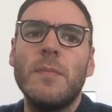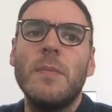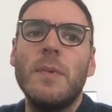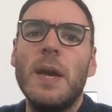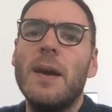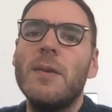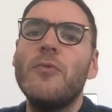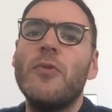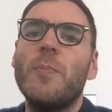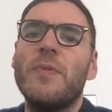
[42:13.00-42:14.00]
Yeah,
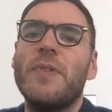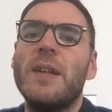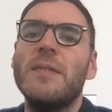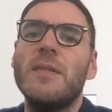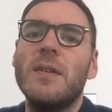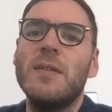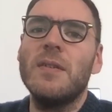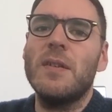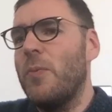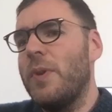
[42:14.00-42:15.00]
100%.
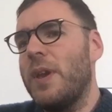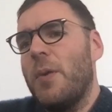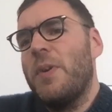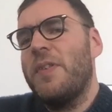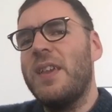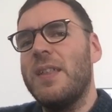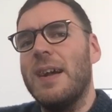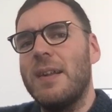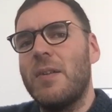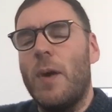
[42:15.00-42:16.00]
And yeah, we see
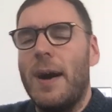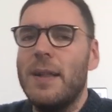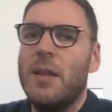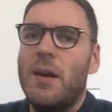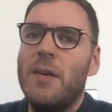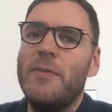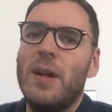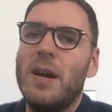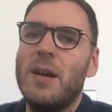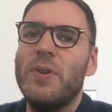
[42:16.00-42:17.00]
that in quite a lot of
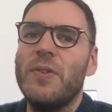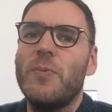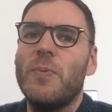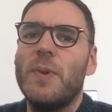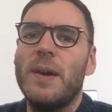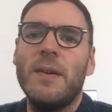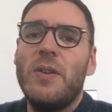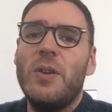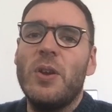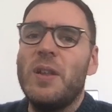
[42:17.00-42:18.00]
libraries where
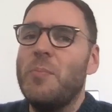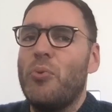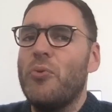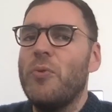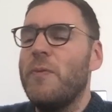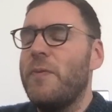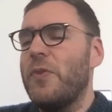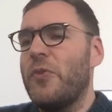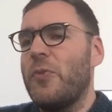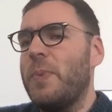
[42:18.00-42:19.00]
you can improve
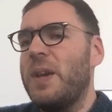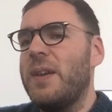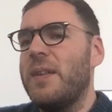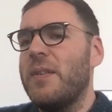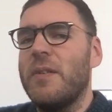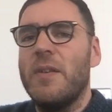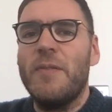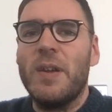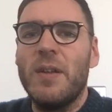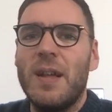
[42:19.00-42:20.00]
the speed
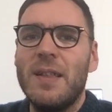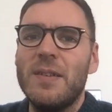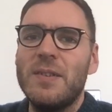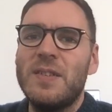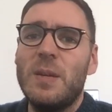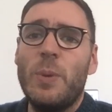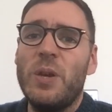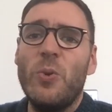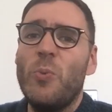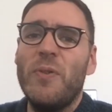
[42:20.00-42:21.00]
of it, like the
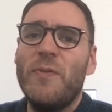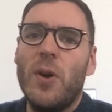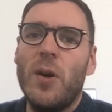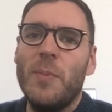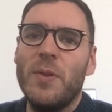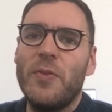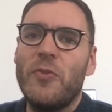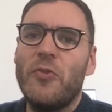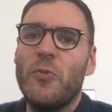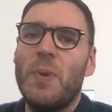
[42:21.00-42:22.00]
CPU
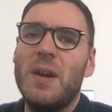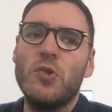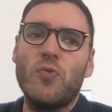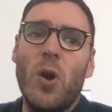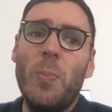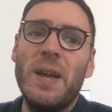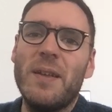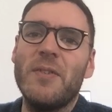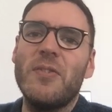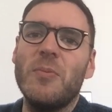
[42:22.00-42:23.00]
performance, just by
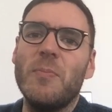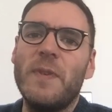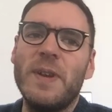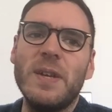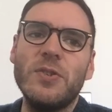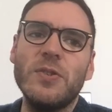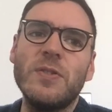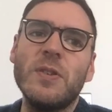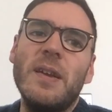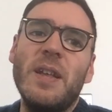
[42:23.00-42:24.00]
dropping some
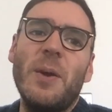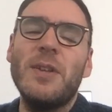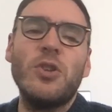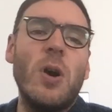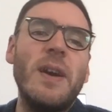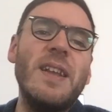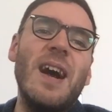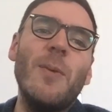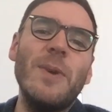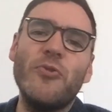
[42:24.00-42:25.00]
features. In
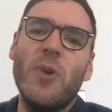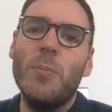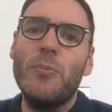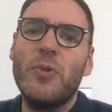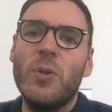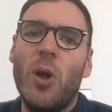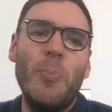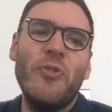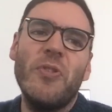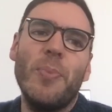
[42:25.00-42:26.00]
Chokidar, we dropped
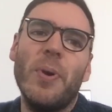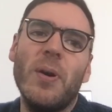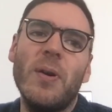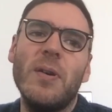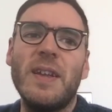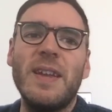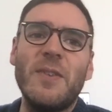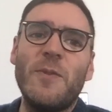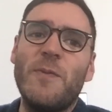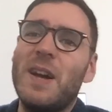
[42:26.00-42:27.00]
glob support.
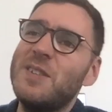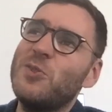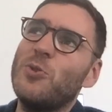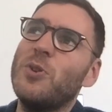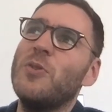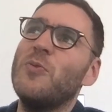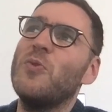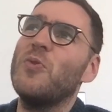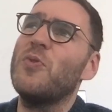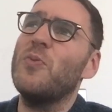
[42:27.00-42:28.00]
It's faster
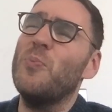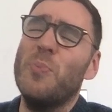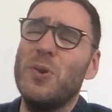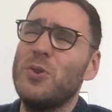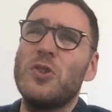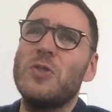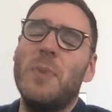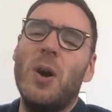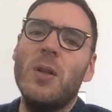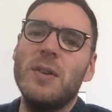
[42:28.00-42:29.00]
and much
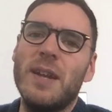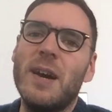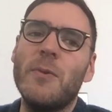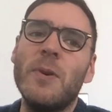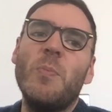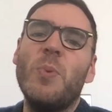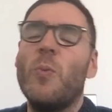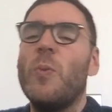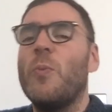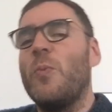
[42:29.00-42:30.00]
smaller now.
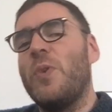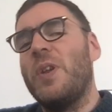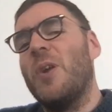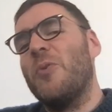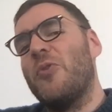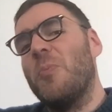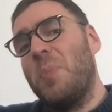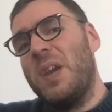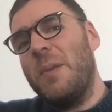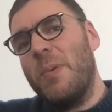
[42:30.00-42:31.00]
But,
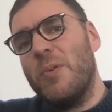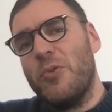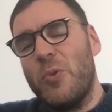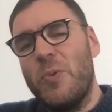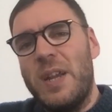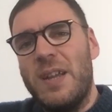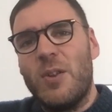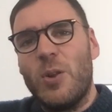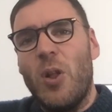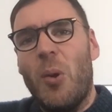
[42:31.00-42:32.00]
some people do
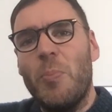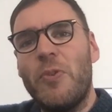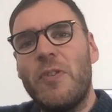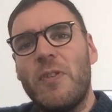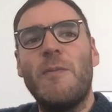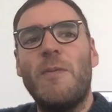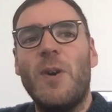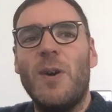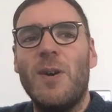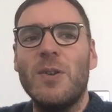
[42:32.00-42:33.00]
need globs
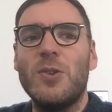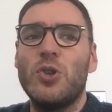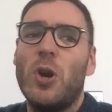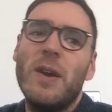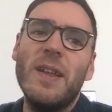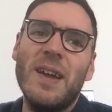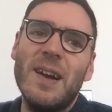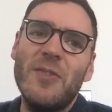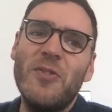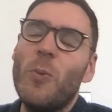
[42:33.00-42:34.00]
for
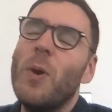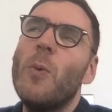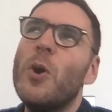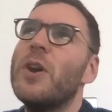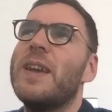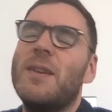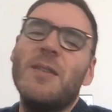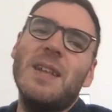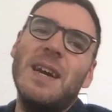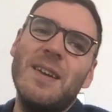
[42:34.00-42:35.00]
Chokidar, so we're working
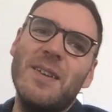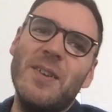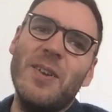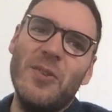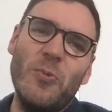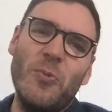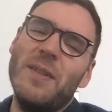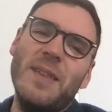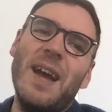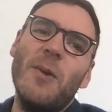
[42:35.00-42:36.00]
on that as
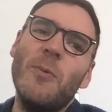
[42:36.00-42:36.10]
well now.